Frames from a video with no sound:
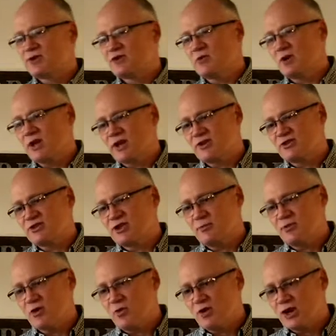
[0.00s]
into relationship,
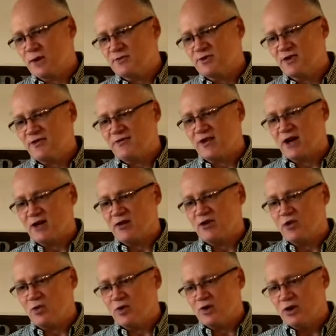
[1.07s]
no one comes to the Father,
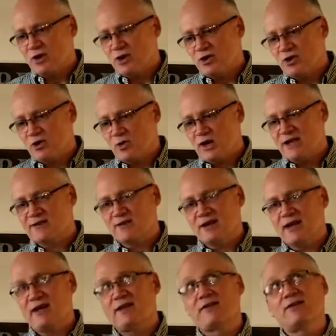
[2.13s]
no one, no one has
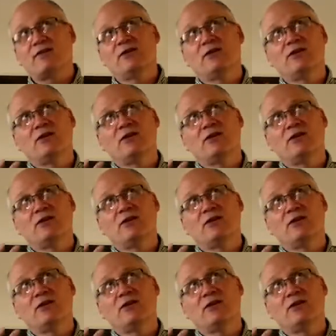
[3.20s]
life